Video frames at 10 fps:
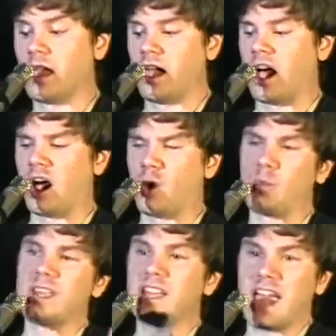Uh,
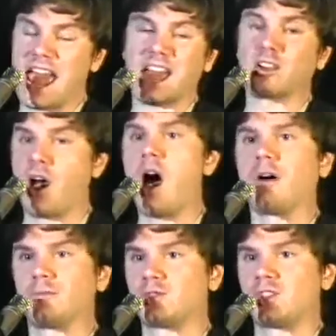we had
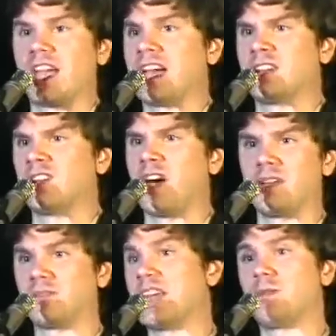confs, and I
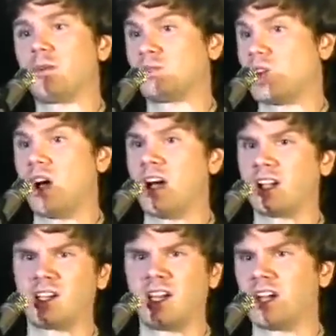gave a
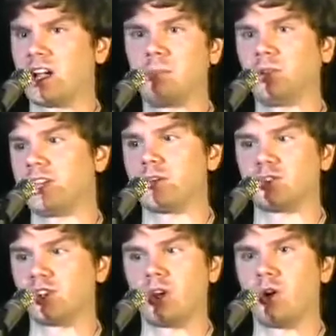talk uh, a couple of
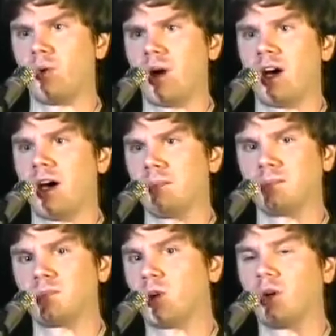years ago
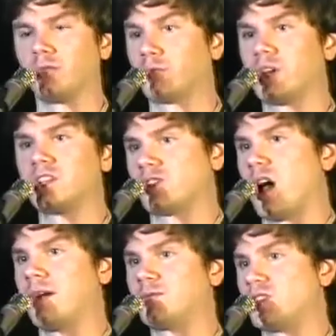um, called Phreaks,
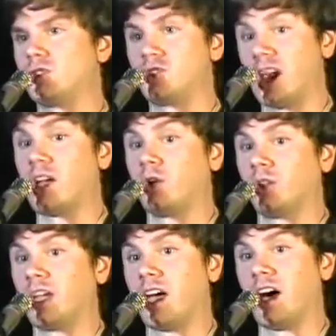confs, and
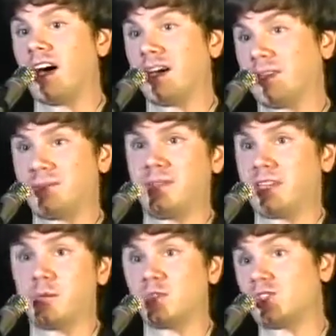Jail. Uh, I think
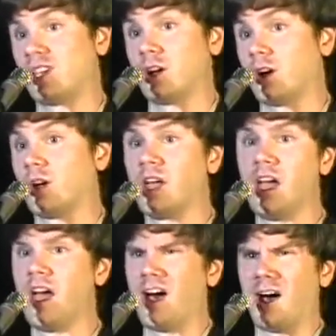it was here.
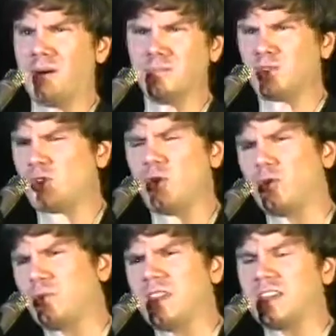Um,
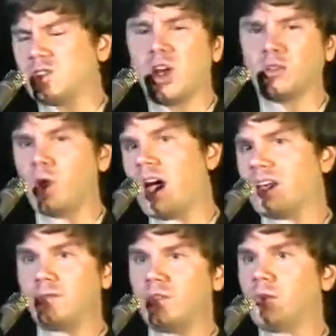so it's
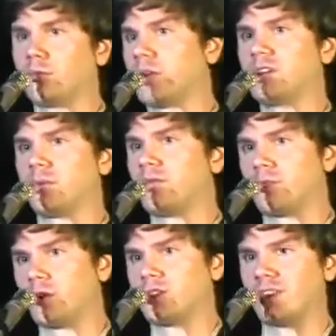online. Feel free to
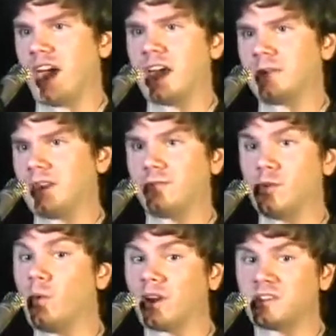refer to that if
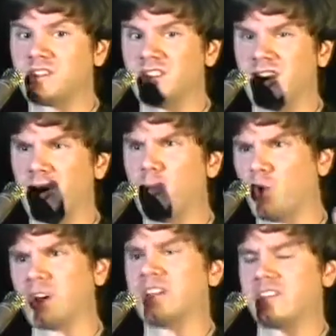you want to, a
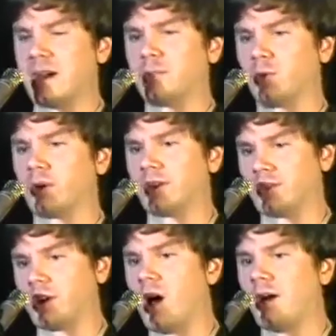more in depth look at
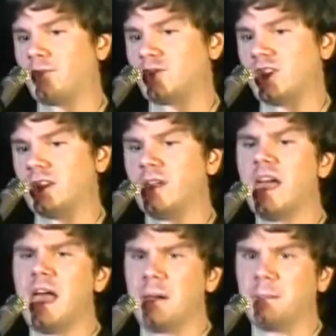the conf scene.
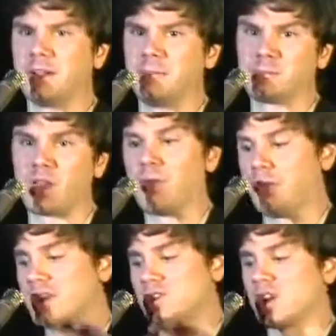But
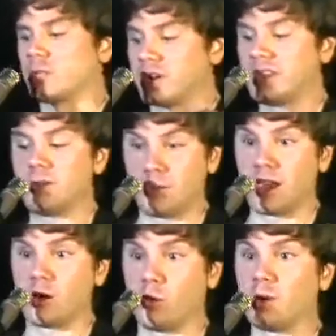this, I really
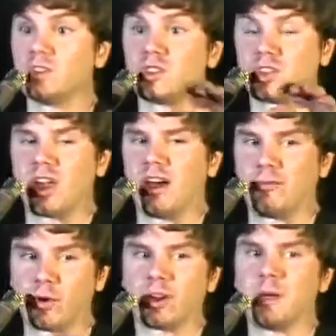think, was a
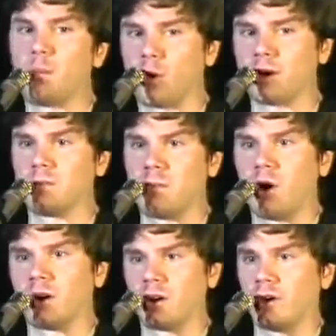very important
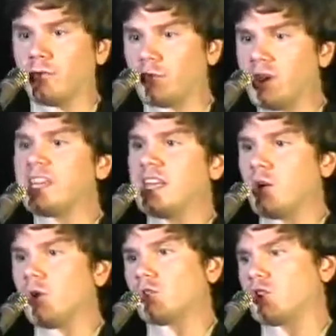part of phreaking
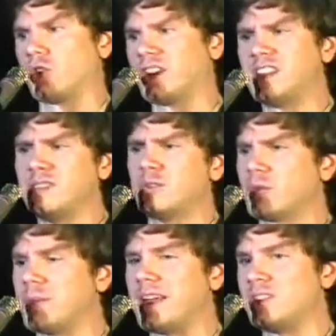culture, and it even
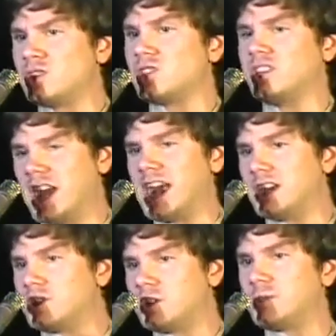remains
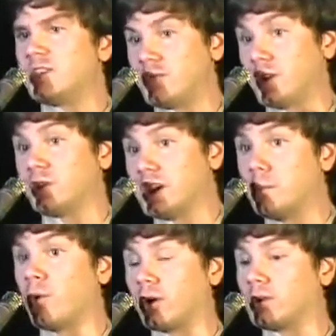today to be a fairly
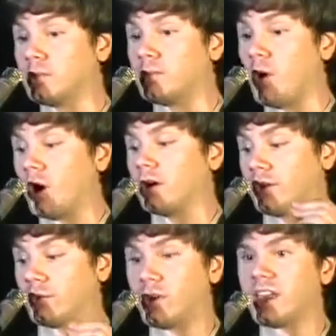important part
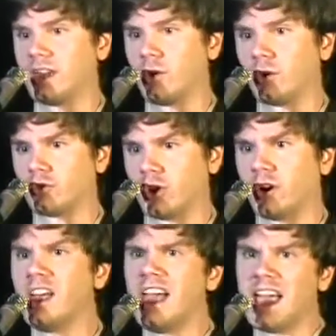of phreaking culture.
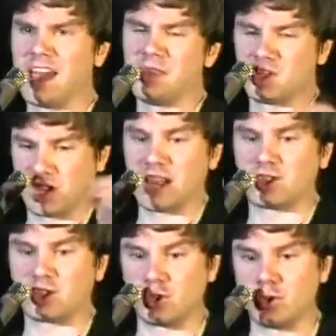And this
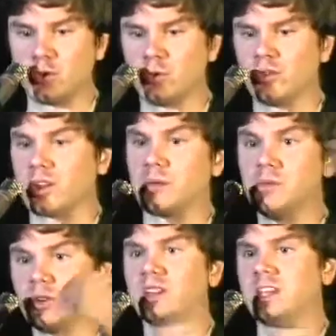gets to the
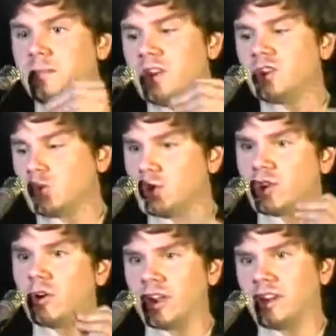community piece, which
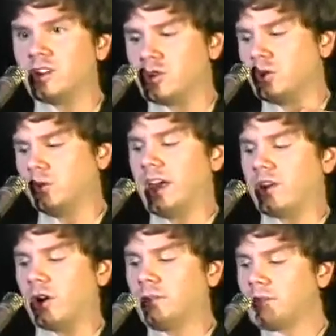I'll get into
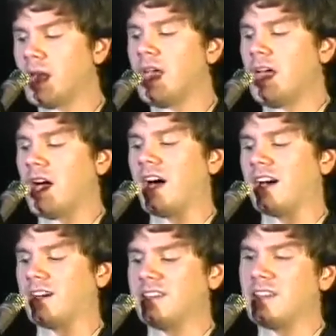later.
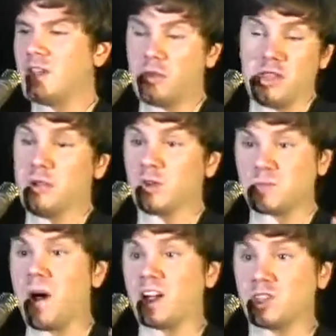Uh, it was
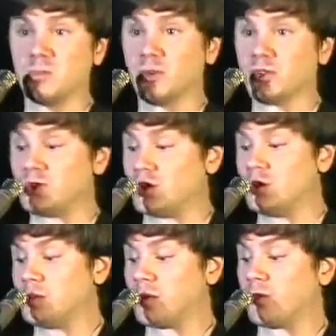possible
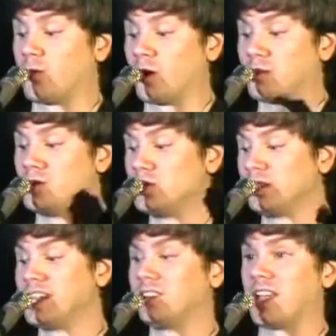to perform
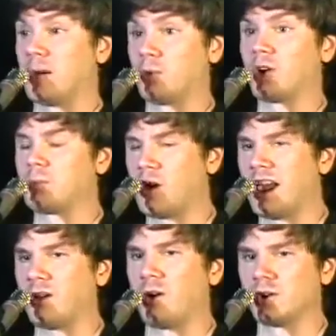newly elaborate
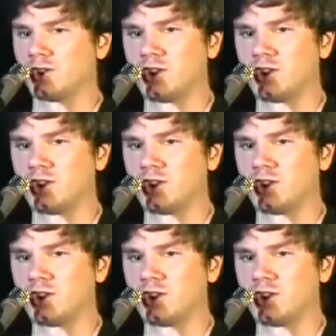prank calls.